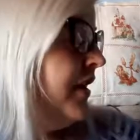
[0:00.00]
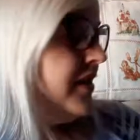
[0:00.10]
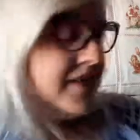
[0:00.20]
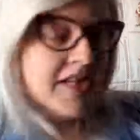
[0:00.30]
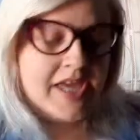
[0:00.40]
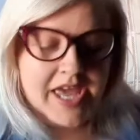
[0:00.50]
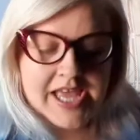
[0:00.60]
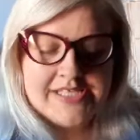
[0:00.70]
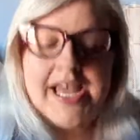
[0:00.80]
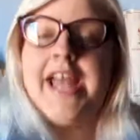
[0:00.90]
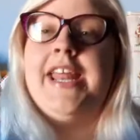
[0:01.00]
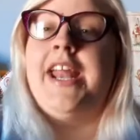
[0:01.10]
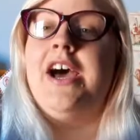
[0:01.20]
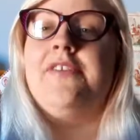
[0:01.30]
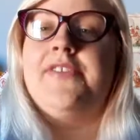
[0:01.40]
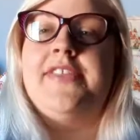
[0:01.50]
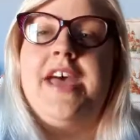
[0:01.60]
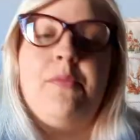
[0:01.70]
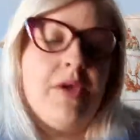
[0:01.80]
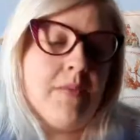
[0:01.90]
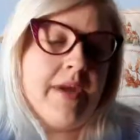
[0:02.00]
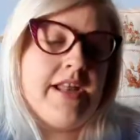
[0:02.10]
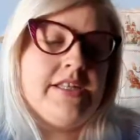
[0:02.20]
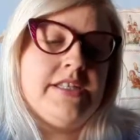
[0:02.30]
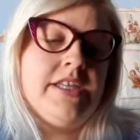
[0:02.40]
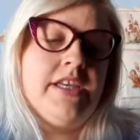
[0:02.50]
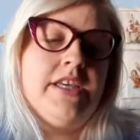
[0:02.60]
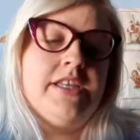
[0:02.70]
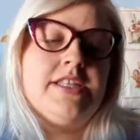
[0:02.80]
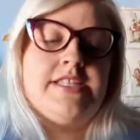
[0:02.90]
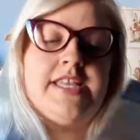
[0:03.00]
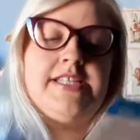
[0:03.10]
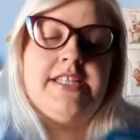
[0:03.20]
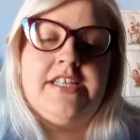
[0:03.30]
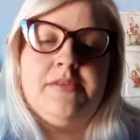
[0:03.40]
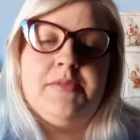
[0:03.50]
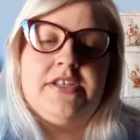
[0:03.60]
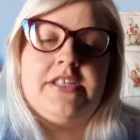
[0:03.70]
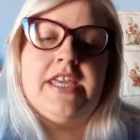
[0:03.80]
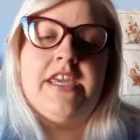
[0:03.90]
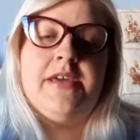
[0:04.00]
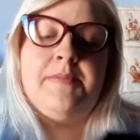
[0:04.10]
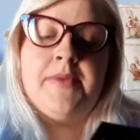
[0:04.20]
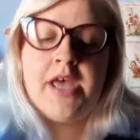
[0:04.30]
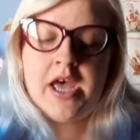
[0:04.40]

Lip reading: So yes, and then after that, we went to the Sea City Museum.